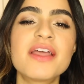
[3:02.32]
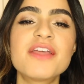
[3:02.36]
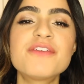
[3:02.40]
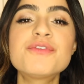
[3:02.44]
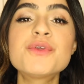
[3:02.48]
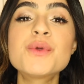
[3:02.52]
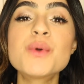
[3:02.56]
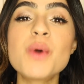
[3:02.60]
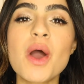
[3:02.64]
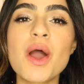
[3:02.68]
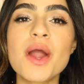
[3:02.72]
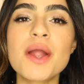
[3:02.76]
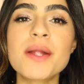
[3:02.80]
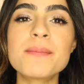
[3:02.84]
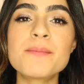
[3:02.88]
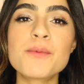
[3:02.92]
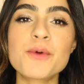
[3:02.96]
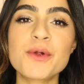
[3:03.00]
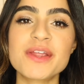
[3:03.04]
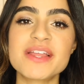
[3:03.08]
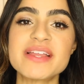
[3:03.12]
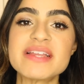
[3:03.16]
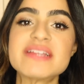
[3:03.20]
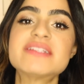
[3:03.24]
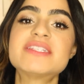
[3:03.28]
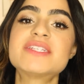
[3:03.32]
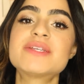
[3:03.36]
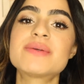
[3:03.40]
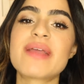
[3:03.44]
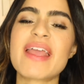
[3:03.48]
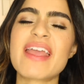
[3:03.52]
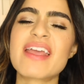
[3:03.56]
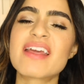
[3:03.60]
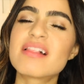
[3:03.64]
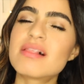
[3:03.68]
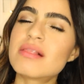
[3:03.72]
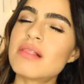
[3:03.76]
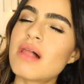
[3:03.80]
If you are more into
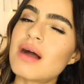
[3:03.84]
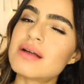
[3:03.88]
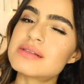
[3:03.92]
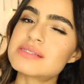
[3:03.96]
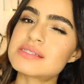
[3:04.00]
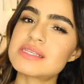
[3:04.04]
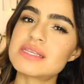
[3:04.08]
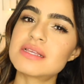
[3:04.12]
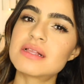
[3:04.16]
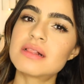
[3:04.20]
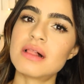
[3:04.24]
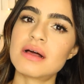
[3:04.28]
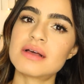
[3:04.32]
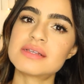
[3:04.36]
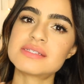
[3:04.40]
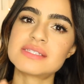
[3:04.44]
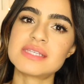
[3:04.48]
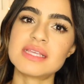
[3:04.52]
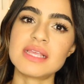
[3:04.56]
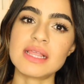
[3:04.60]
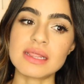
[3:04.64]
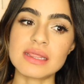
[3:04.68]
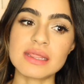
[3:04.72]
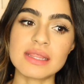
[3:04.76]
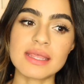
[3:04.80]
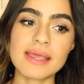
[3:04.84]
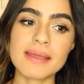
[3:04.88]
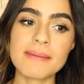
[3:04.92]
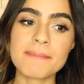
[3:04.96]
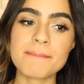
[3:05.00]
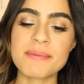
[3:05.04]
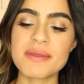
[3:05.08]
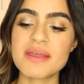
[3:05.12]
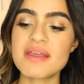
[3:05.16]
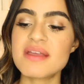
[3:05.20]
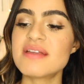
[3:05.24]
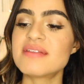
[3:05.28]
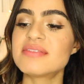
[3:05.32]
a glossy, glossy
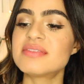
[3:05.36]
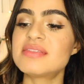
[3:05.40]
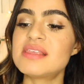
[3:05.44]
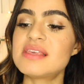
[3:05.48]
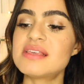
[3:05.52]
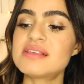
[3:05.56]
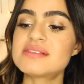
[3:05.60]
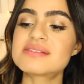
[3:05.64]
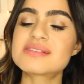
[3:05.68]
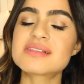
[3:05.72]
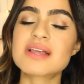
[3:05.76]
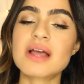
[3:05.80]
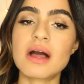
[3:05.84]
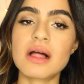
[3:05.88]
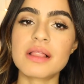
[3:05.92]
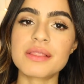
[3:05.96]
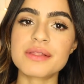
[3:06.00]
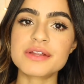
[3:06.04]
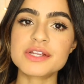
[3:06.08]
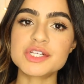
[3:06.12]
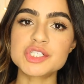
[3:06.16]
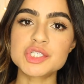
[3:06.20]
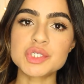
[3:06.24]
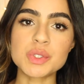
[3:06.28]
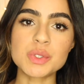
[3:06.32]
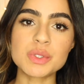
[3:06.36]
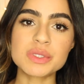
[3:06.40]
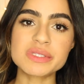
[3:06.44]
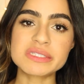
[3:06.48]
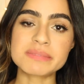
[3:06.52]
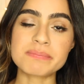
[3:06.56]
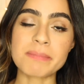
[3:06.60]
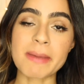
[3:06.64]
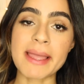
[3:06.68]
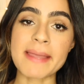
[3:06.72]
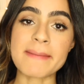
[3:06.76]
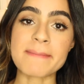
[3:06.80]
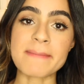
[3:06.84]
lip, these Color Jolts
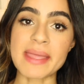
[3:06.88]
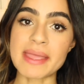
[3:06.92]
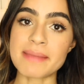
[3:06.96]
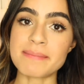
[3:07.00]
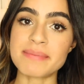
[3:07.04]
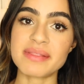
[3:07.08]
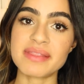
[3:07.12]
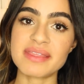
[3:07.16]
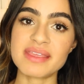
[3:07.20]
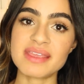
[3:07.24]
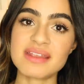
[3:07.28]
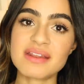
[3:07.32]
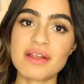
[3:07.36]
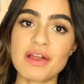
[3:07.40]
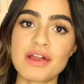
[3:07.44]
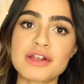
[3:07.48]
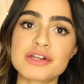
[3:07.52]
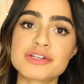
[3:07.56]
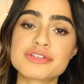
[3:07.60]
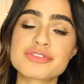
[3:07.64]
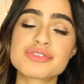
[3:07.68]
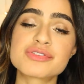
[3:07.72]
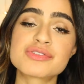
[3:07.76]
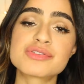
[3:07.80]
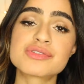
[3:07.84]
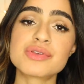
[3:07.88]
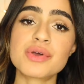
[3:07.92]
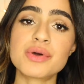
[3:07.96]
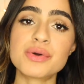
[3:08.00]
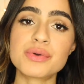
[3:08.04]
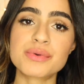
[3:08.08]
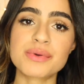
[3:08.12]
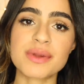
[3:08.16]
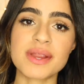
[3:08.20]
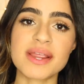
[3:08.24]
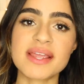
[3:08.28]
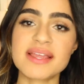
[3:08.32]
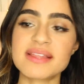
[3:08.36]
by Maybelline are
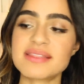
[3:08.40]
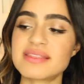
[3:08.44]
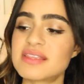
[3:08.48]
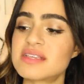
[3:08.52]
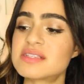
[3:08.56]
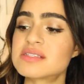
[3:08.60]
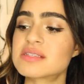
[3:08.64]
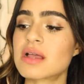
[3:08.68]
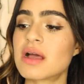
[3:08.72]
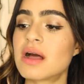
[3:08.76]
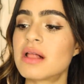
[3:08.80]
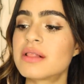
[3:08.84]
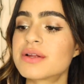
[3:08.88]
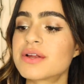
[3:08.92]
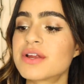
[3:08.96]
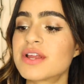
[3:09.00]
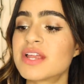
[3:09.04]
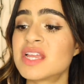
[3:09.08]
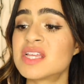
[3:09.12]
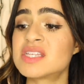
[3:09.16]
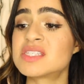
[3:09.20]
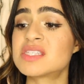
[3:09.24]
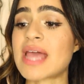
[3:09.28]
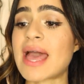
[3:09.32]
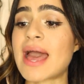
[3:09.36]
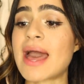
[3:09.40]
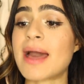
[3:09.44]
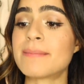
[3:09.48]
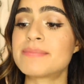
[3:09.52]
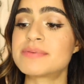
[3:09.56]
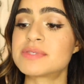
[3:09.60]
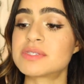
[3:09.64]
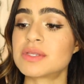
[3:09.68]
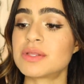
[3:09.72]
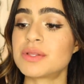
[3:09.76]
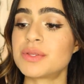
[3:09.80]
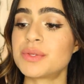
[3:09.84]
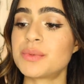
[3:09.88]
so great. This color is
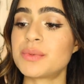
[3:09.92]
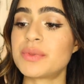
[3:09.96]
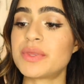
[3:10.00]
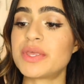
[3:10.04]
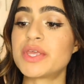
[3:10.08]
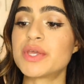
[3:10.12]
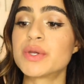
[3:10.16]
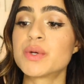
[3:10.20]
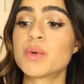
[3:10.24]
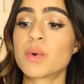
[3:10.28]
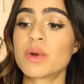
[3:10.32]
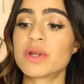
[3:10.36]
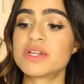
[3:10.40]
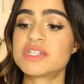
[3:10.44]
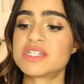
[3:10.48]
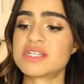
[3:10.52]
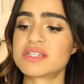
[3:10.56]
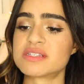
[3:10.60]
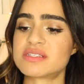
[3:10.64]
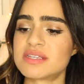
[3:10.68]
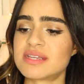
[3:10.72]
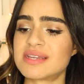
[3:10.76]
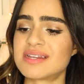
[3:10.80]
absolutely gorgeous.